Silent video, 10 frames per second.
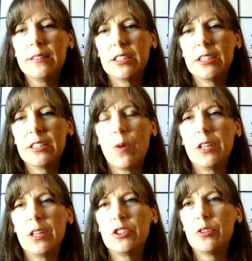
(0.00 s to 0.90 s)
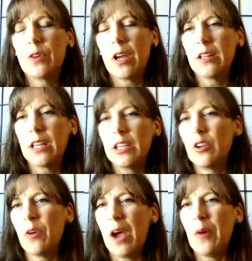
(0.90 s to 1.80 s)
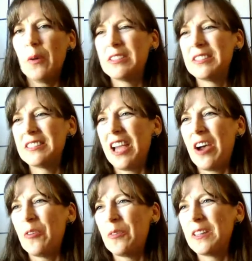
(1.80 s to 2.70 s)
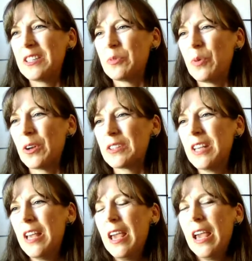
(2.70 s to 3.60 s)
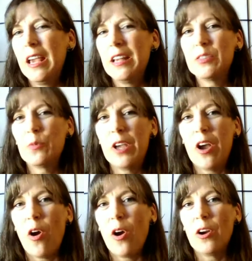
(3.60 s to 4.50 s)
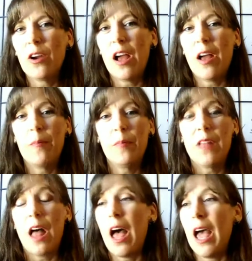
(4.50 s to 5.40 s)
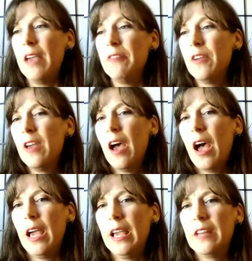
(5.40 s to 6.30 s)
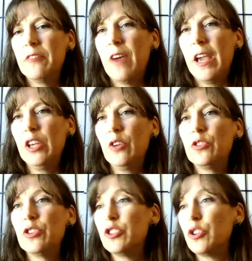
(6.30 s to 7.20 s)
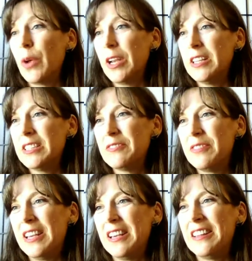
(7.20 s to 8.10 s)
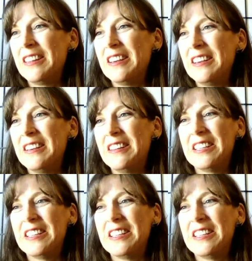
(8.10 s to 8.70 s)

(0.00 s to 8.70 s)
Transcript: just wanted to kind of let you know how this works. Is we are live. I invite you to join us via the